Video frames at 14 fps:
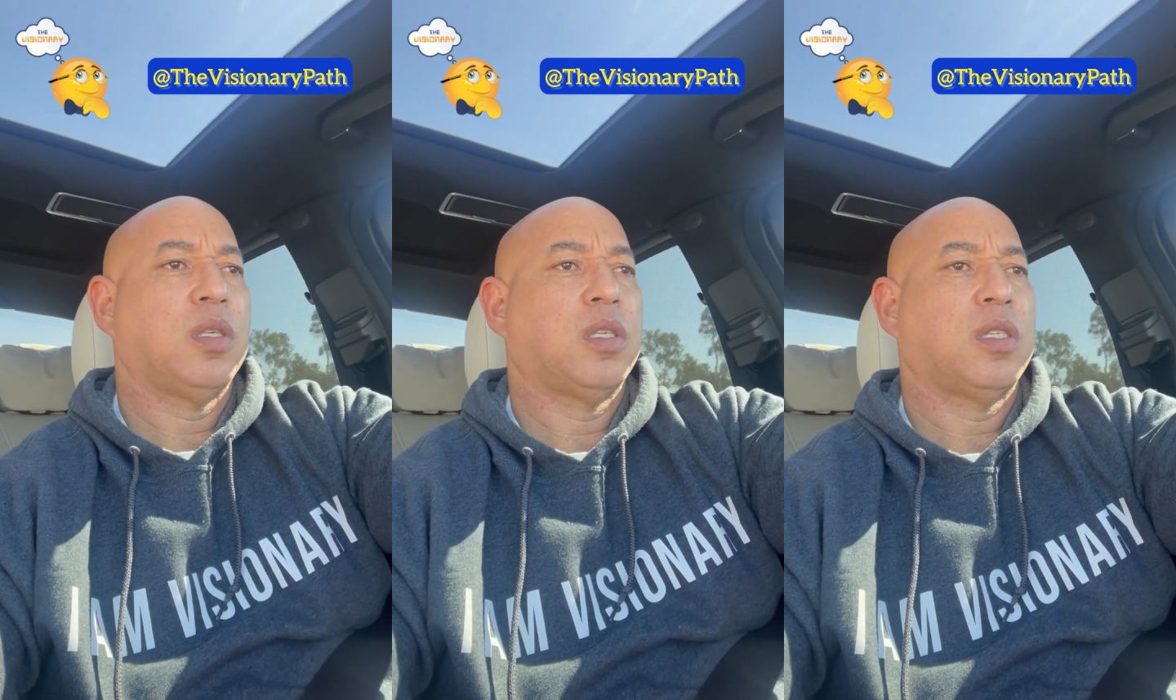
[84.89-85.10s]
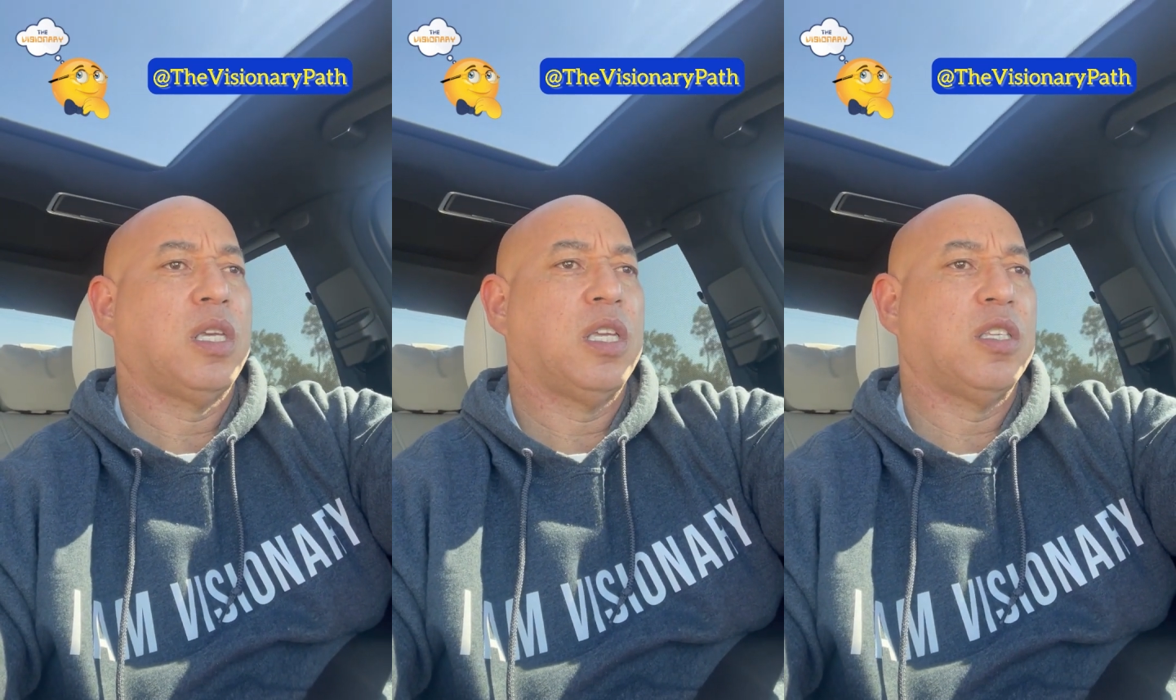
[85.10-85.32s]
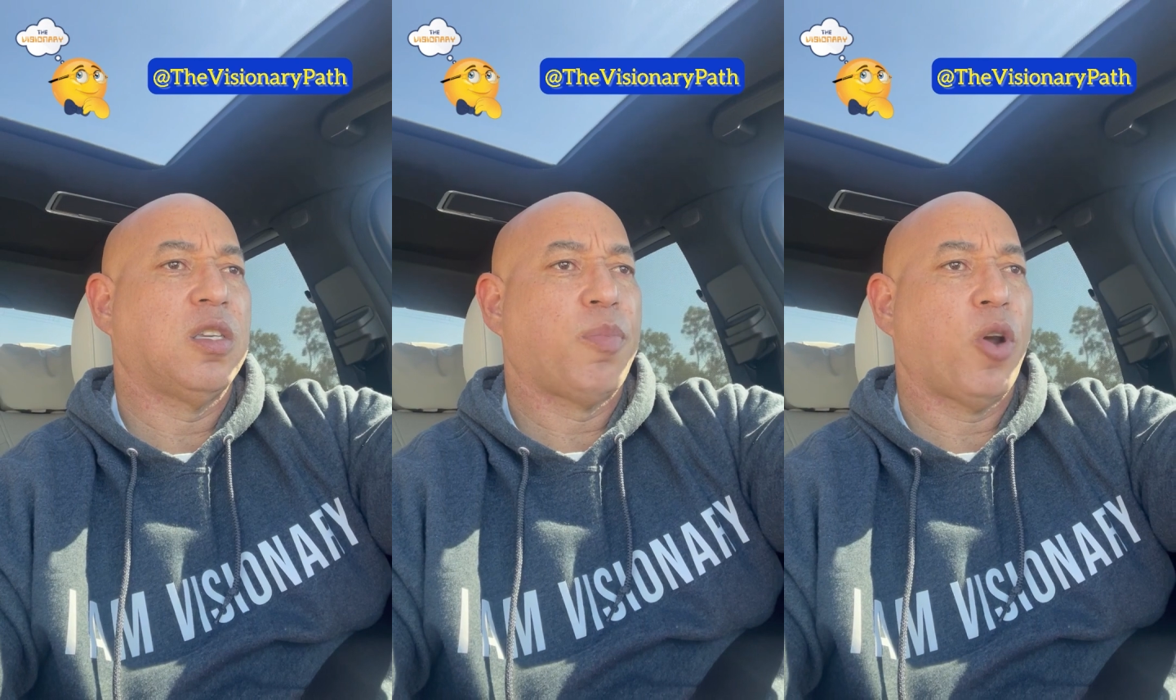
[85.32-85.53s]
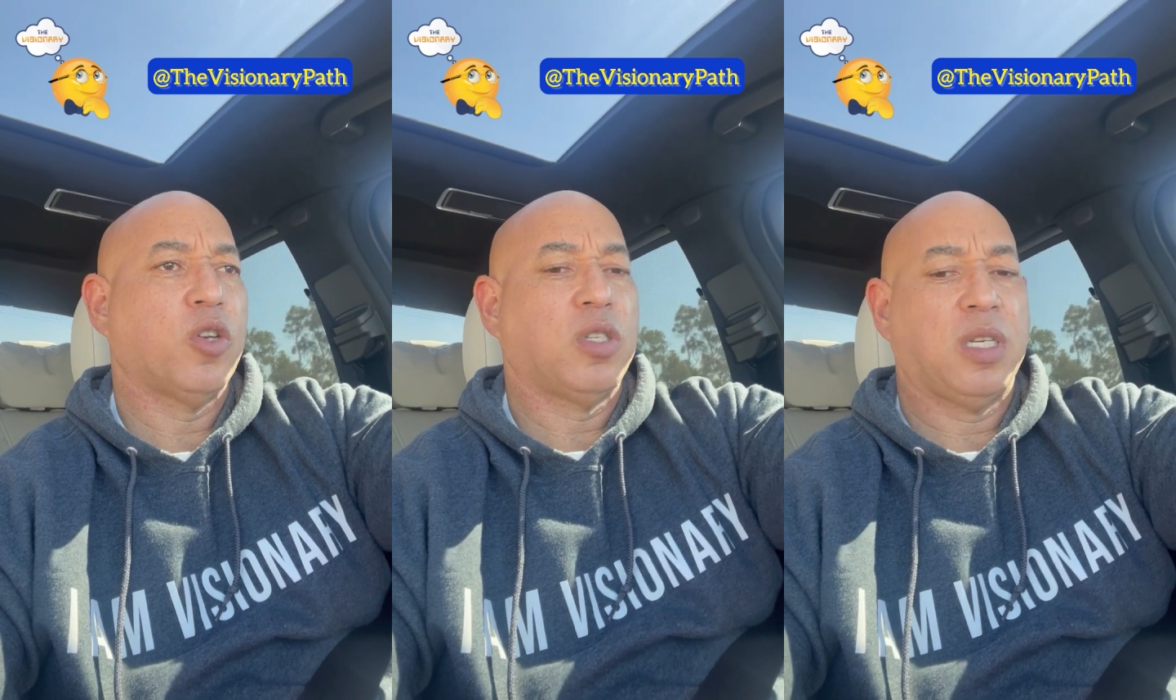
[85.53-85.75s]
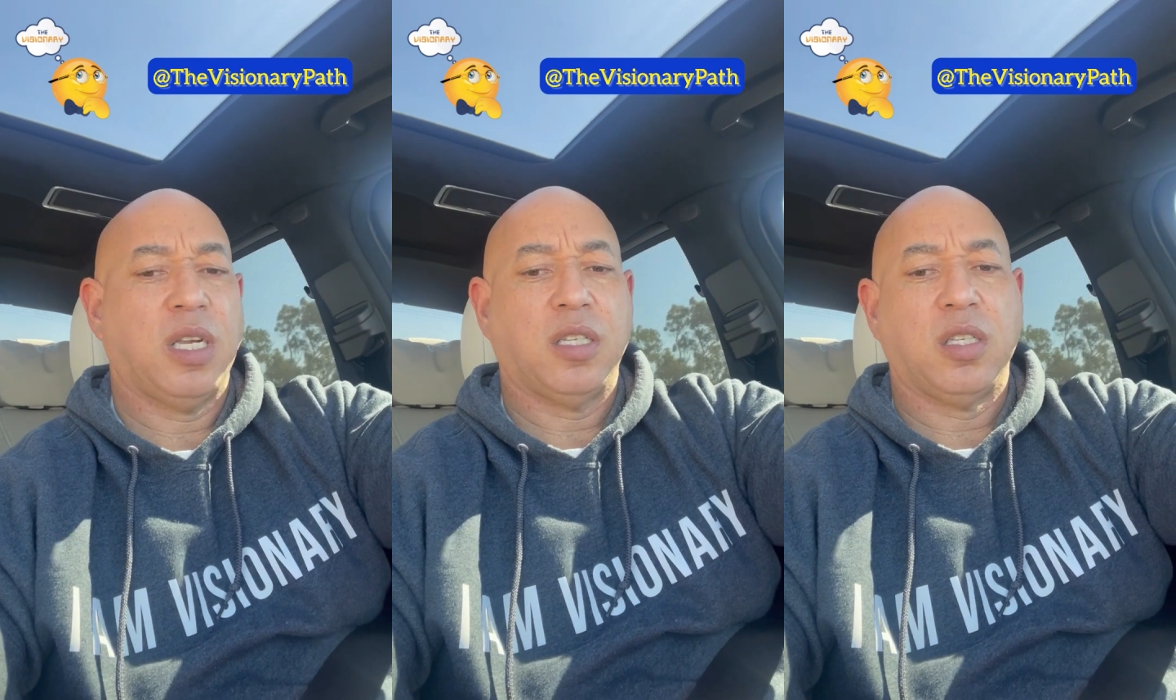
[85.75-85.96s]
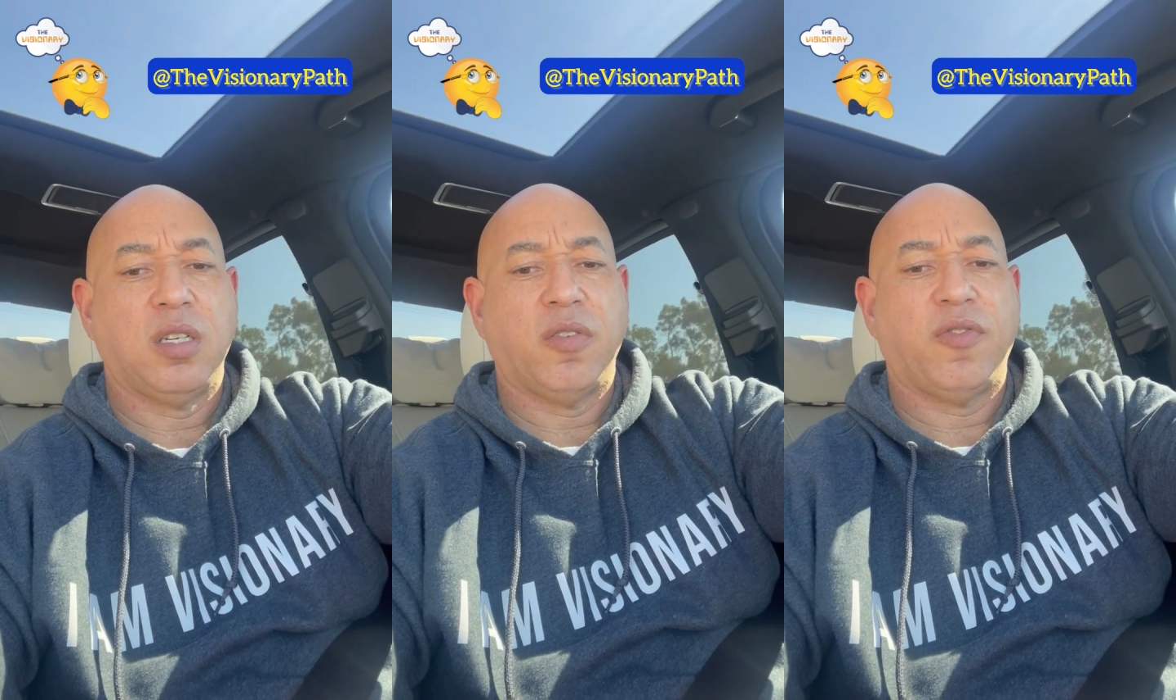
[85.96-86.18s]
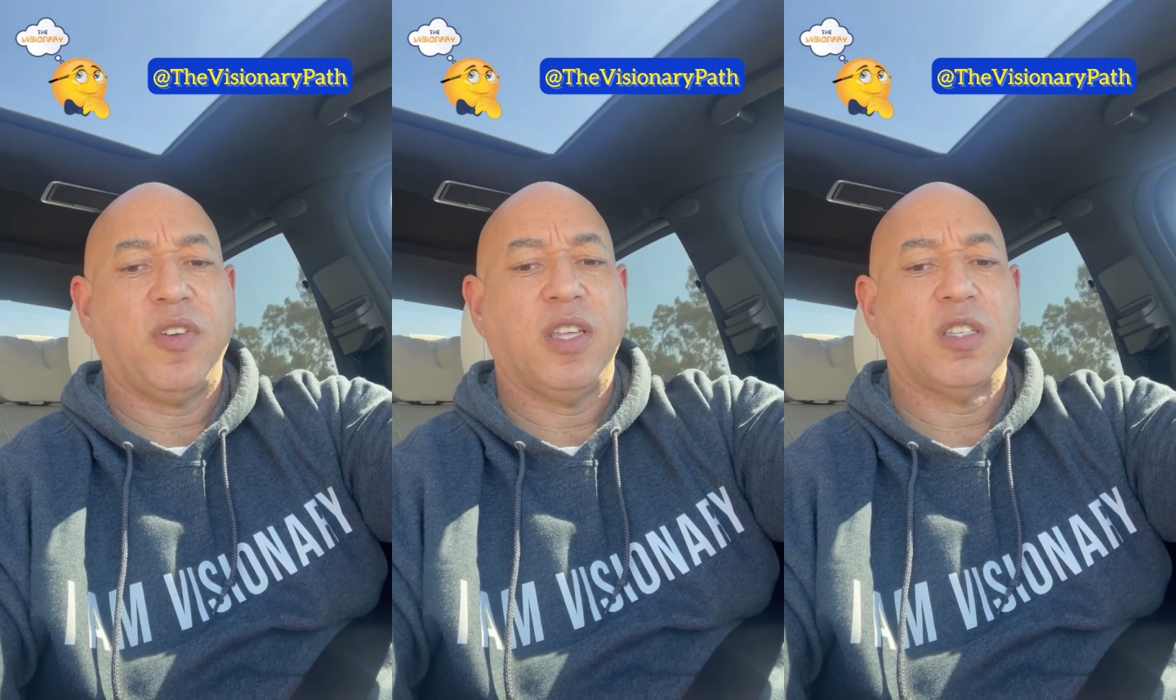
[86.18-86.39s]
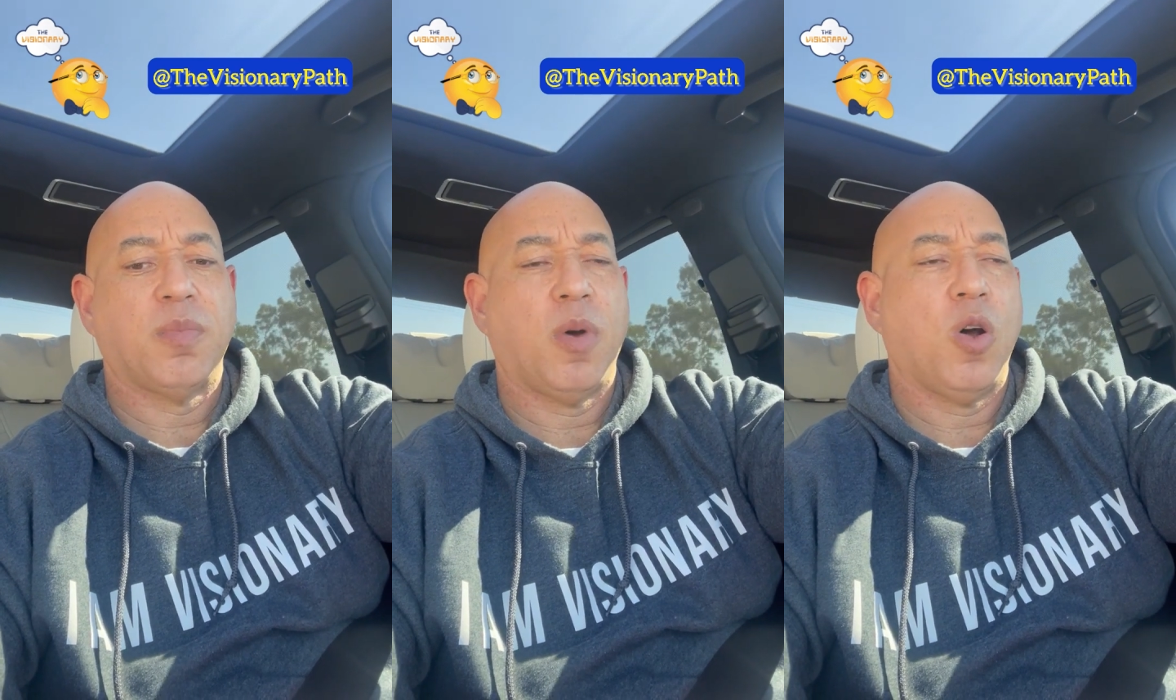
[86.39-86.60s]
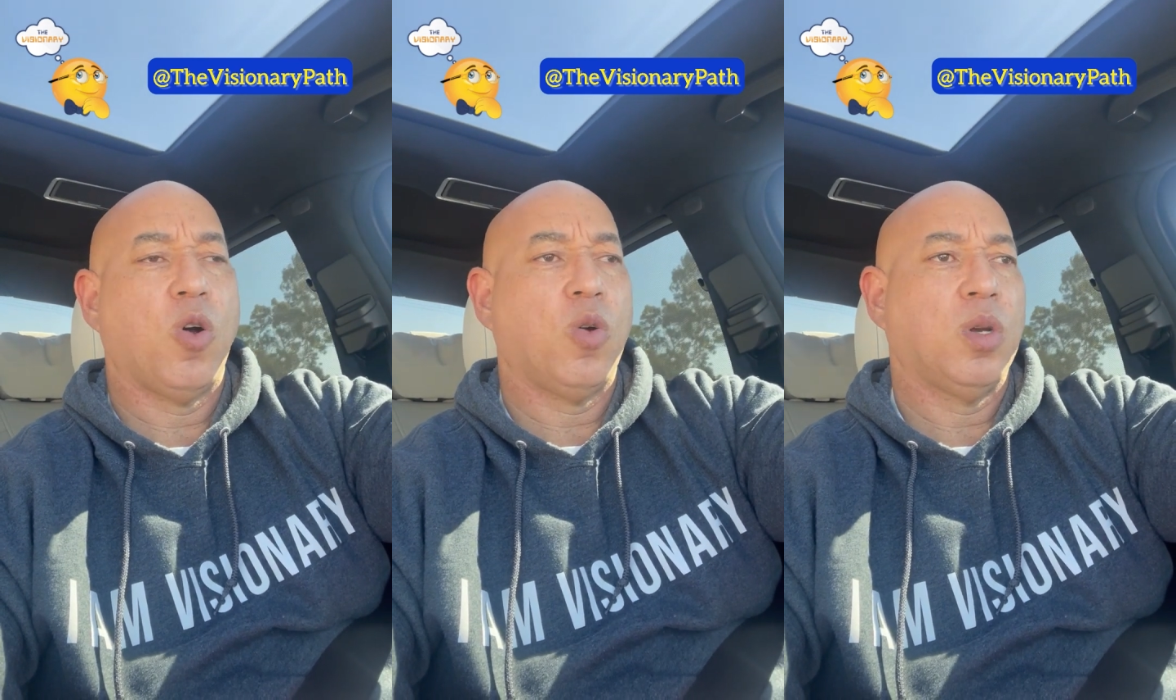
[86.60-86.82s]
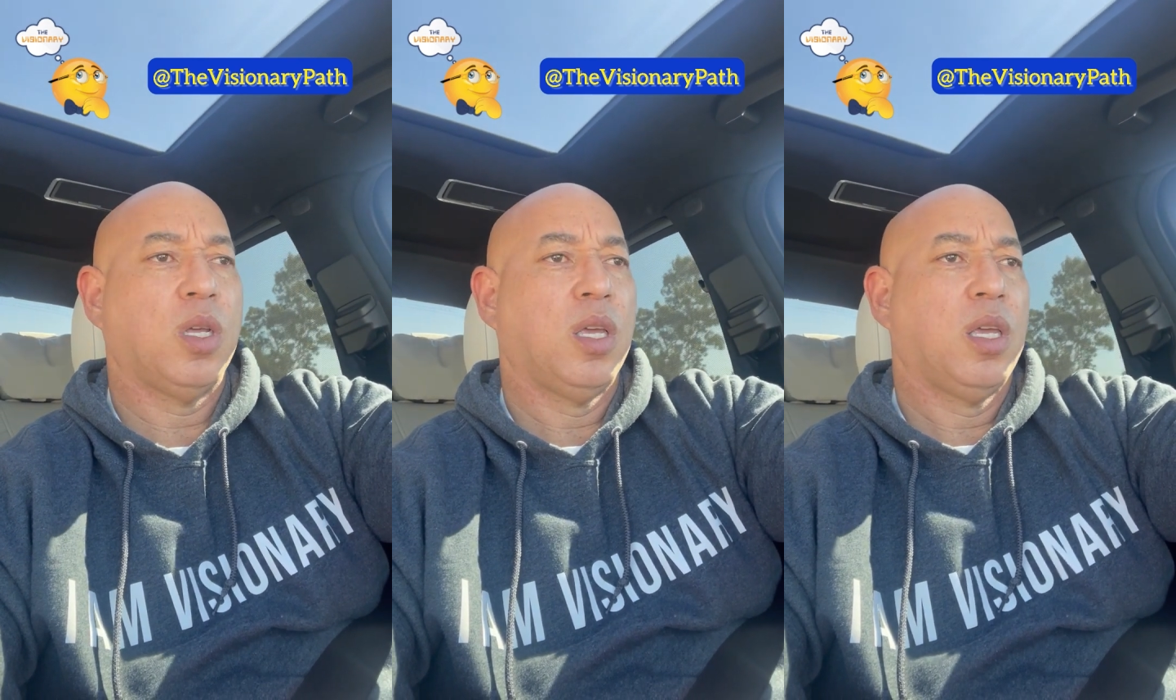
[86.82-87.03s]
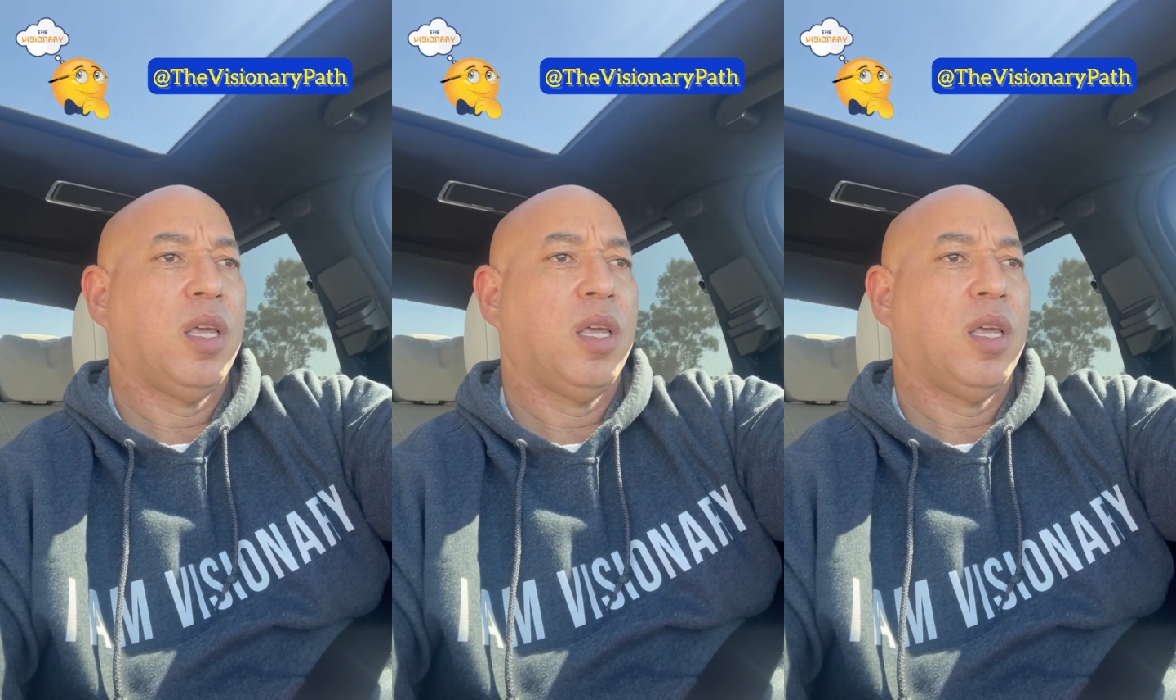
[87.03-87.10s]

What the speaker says: sends the person into defense mode,